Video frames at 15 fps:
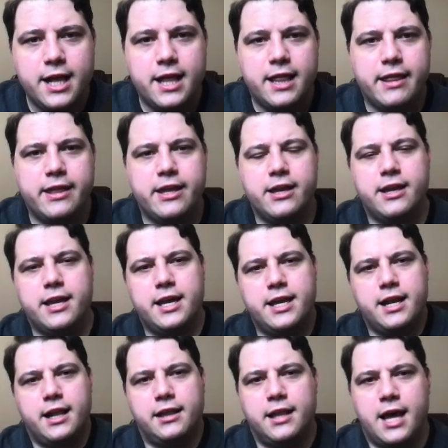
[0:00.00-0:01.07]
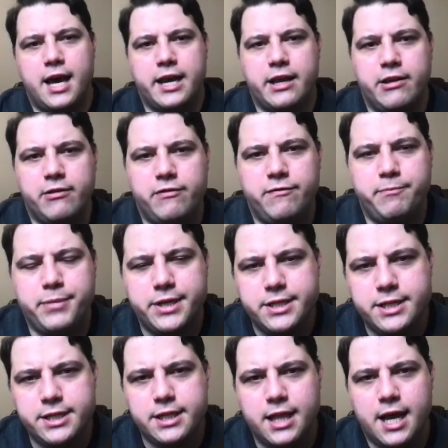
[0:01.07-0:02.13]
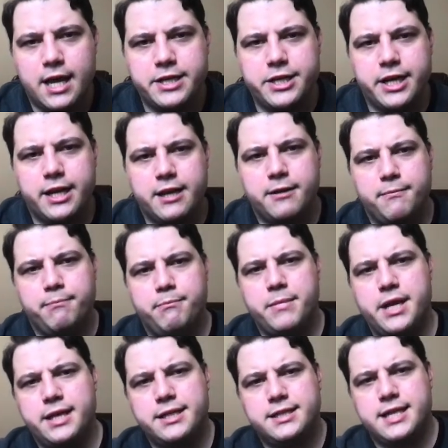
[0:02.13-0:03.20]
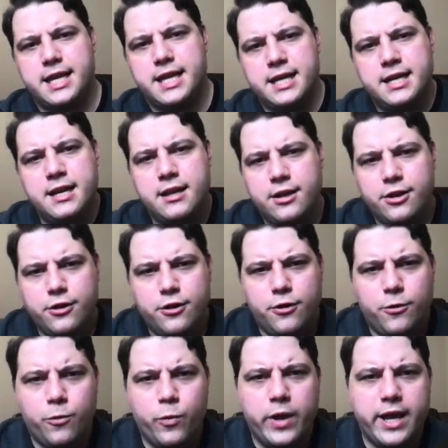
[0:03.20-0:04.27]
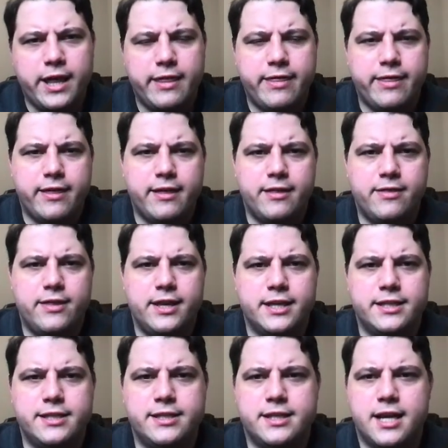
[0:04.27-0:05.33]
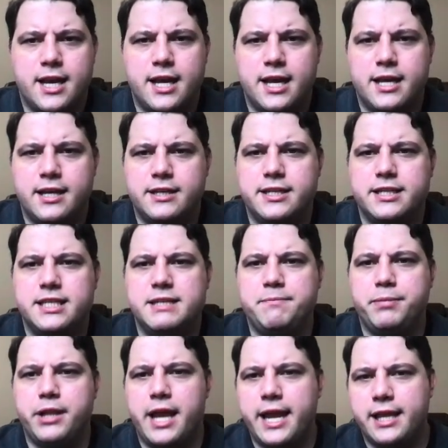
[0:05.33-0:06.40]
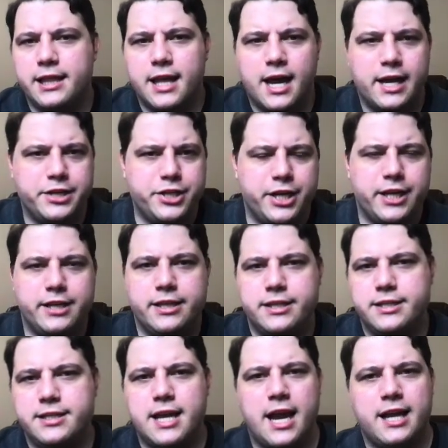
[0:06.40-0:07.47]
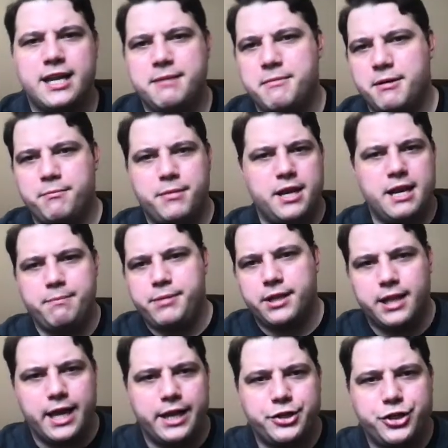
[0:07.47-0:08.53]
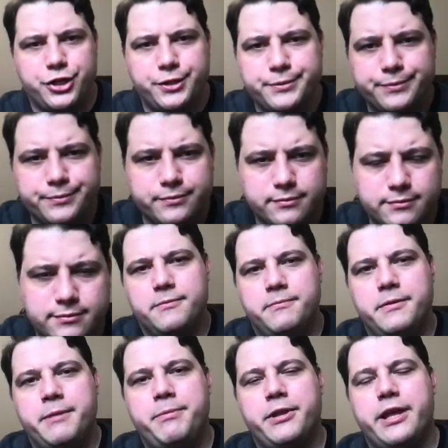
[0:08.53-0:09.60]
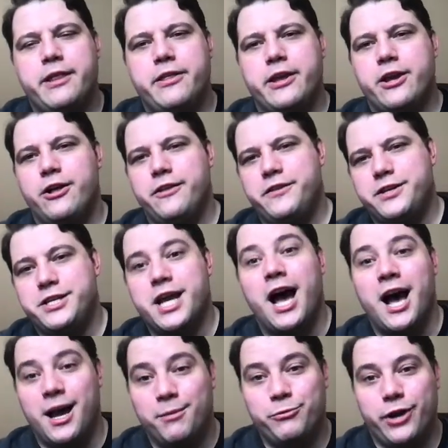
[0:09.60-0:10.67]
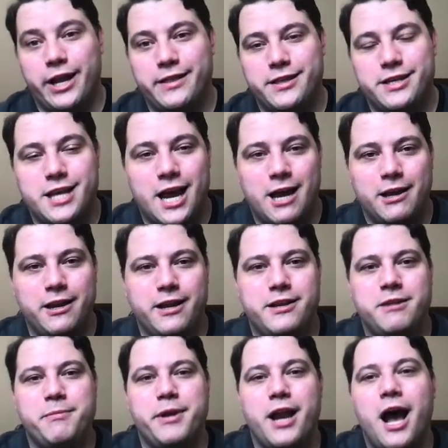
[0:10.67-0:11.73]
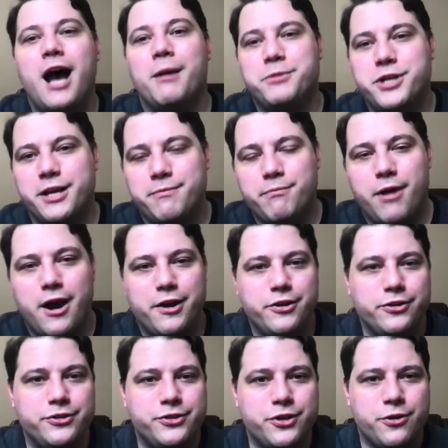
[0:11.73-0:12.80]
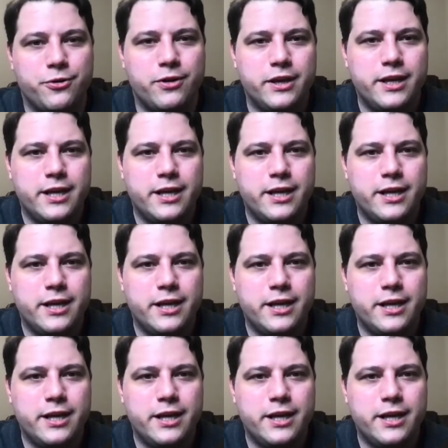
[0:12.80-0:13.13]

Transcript: you get a lot of business logic mixed in with this display logic, this document manipulation. Manipulating, they call it the DOM, right? The document object model. So